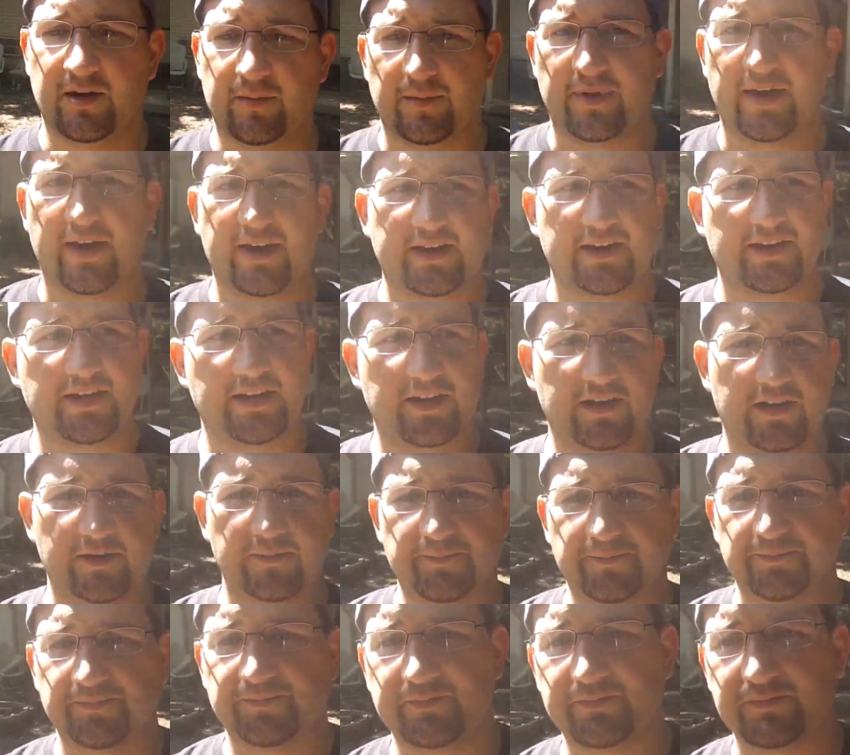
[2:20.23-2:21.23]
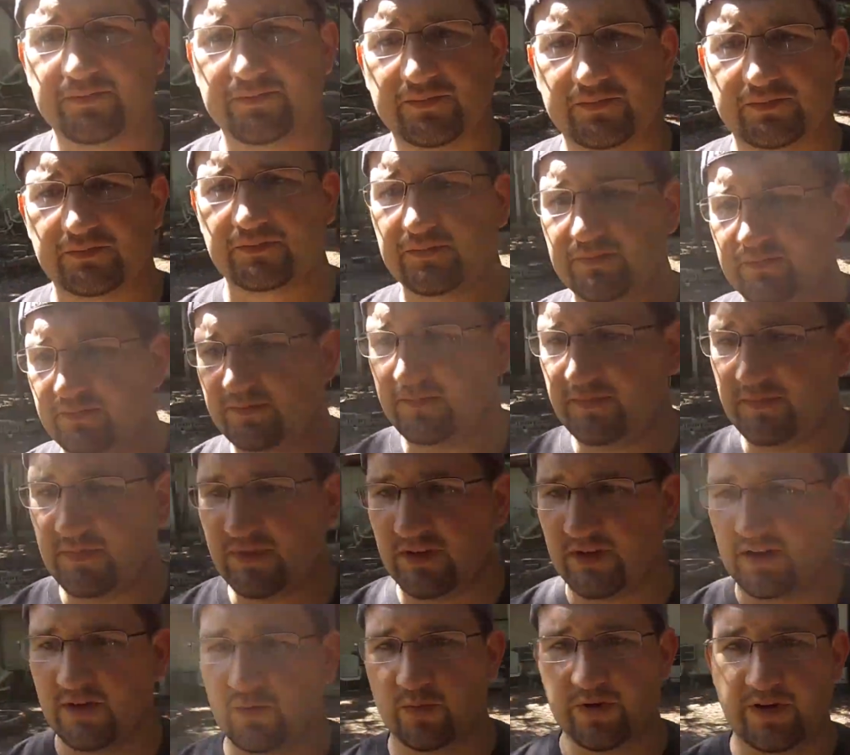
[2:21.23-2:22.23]
Back here,
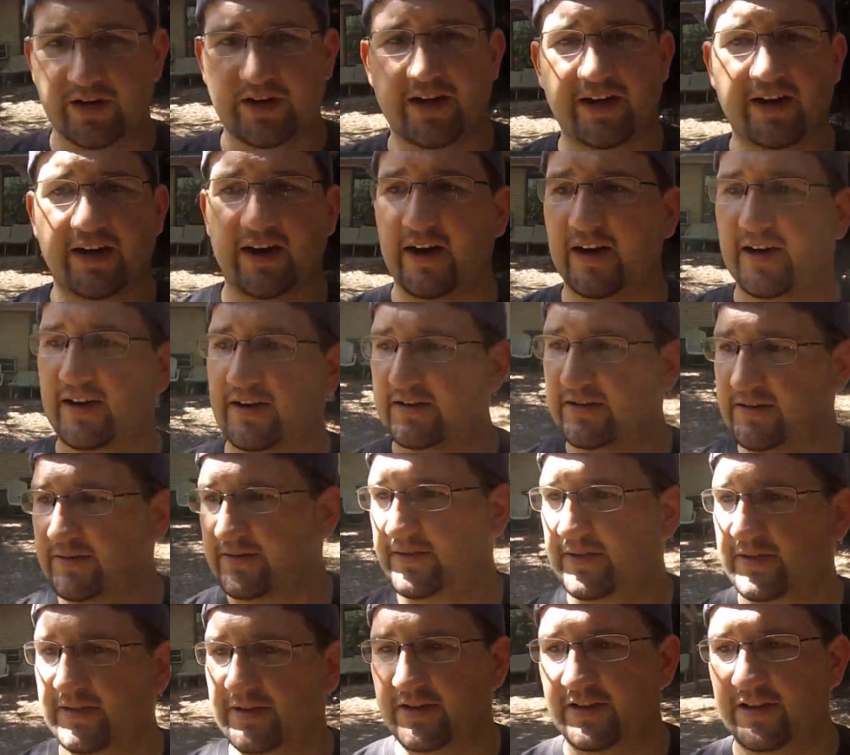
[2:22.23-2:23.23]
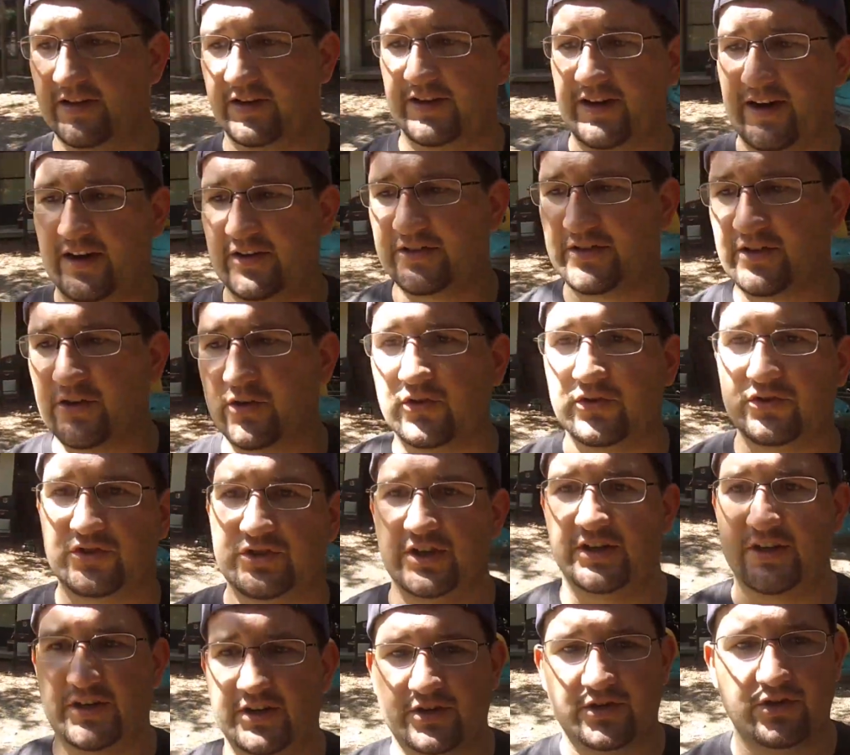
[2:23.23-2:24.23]
we cleared out the old
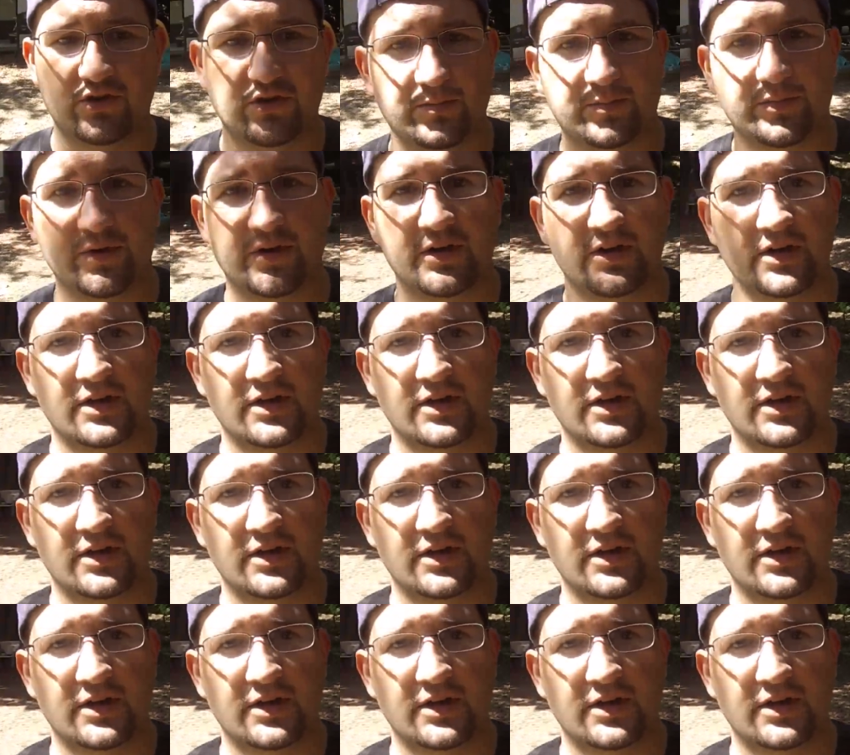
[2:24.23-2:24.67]
chicken coop,